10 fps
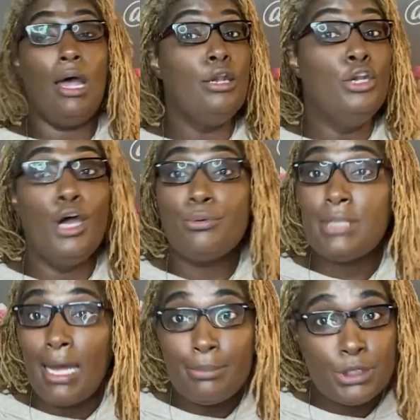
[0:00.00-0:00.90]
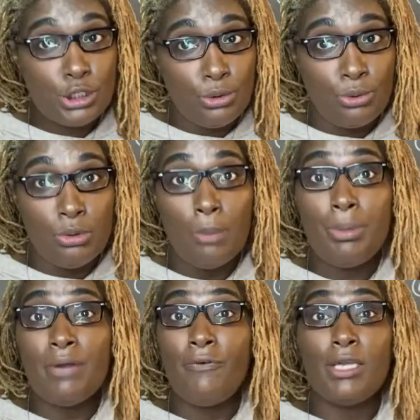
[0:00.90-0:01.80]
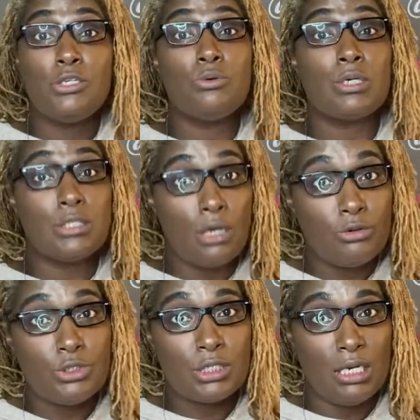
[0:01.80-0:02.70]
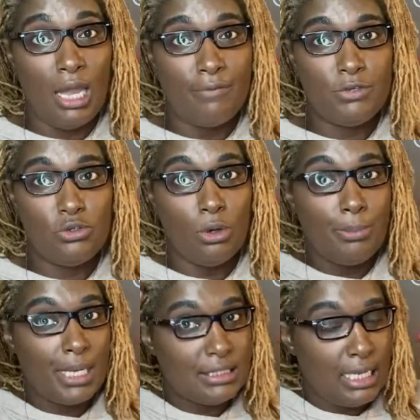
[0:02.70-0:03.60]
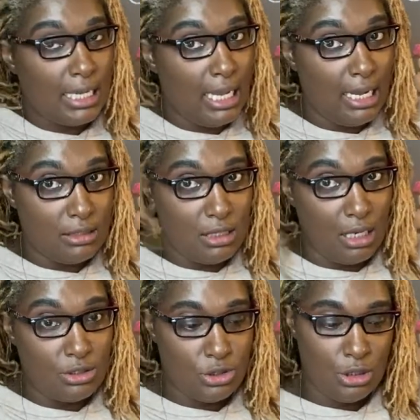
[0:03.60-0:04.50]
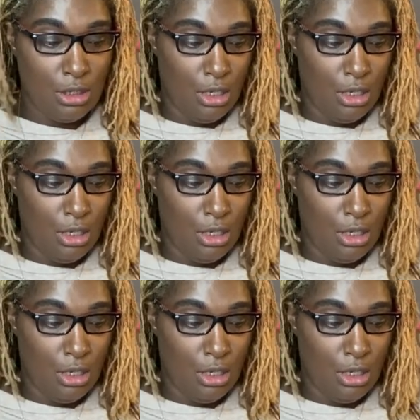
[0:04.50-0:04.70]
No time soon, but if I do, Cassandra's gonna have to do it because they can't touch.